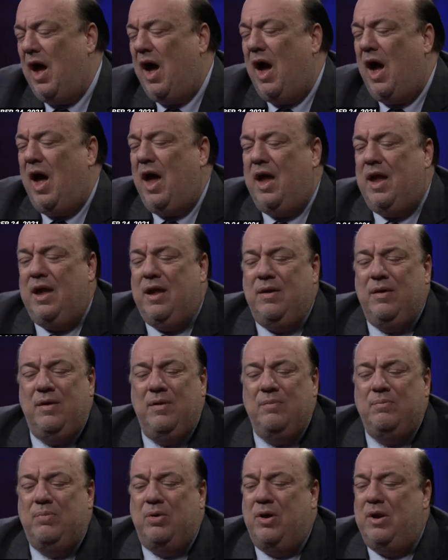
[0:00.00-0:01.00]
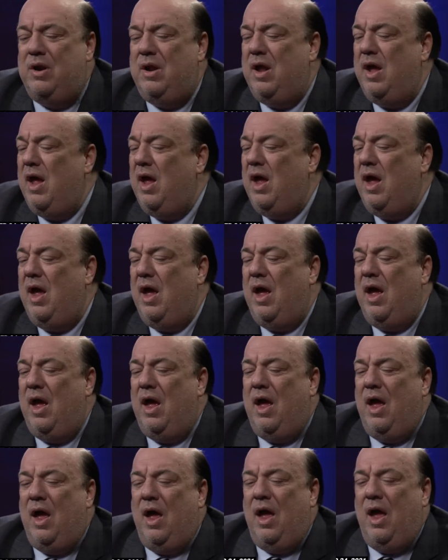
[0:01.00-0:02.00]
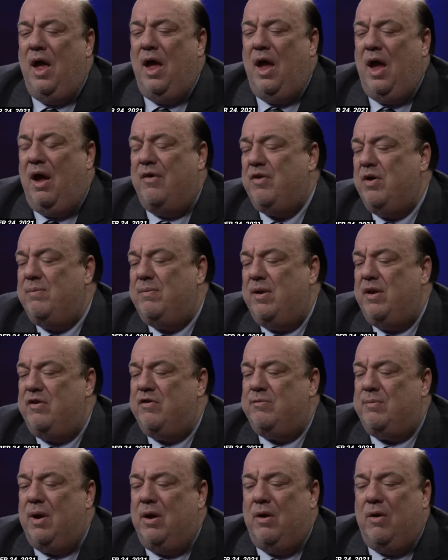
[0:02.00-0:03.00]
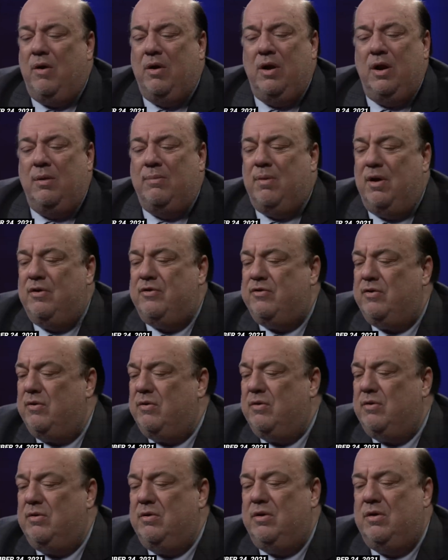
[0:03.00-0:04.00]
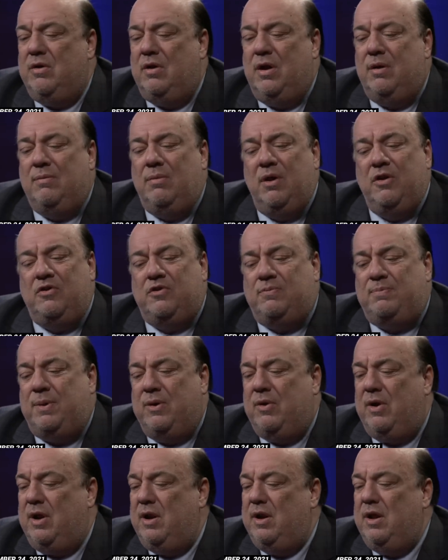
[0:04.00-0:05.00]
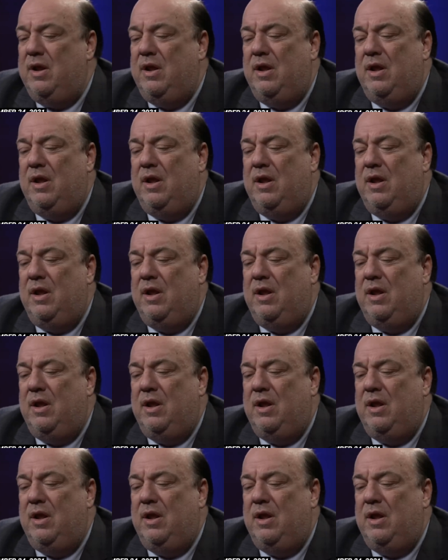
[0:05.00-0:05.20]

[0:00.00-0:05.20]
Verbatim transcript: I put every bit of my heart and my soul and my spirit